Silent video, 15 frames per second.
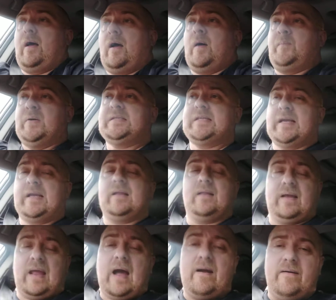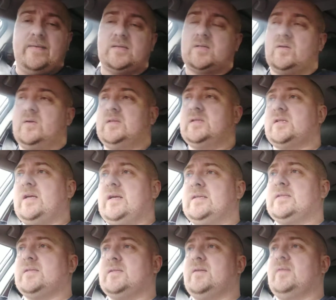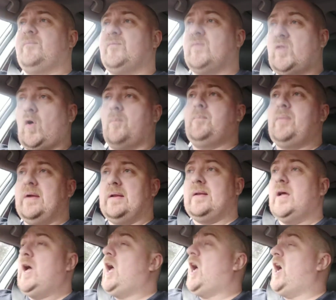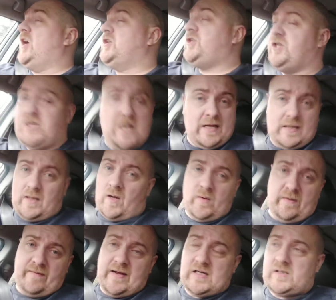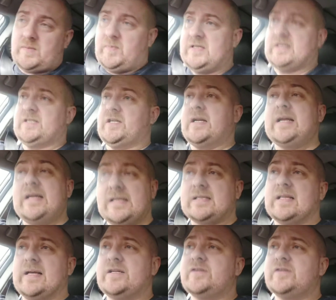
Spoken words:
a particular character is dumping a shitload of exposition, he's